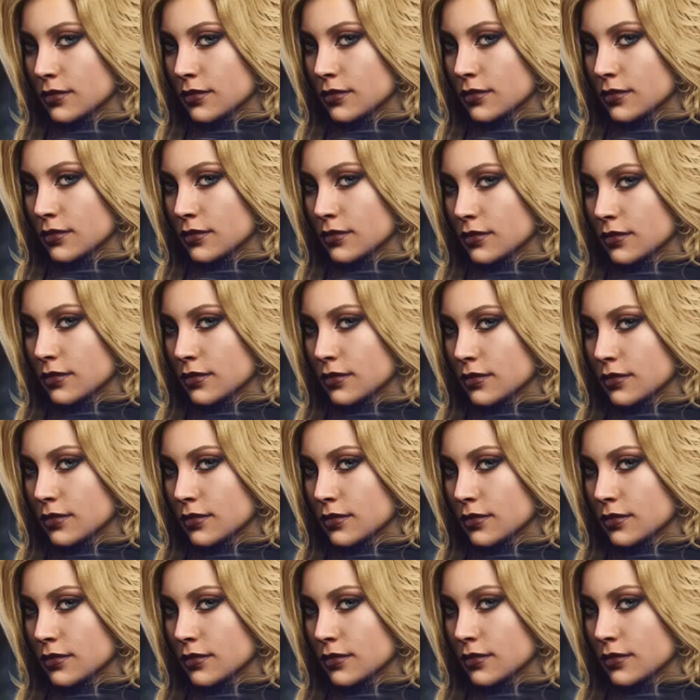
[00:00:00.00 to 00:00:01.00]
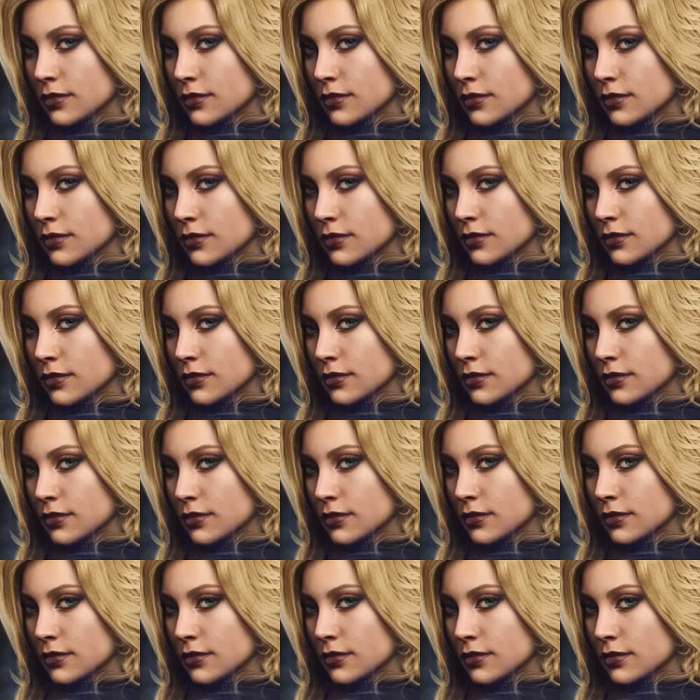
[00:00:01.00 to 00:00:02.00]

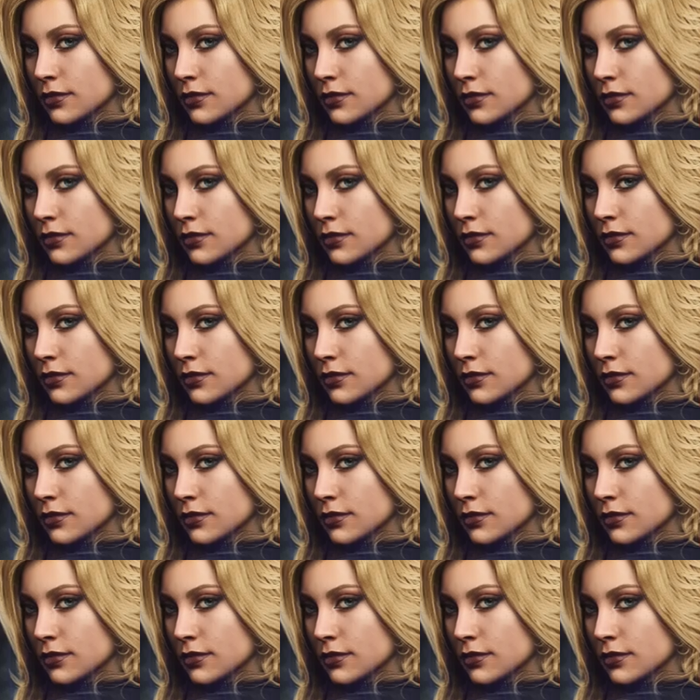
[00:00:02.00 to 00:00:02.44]
No words are spoken by the person on screen.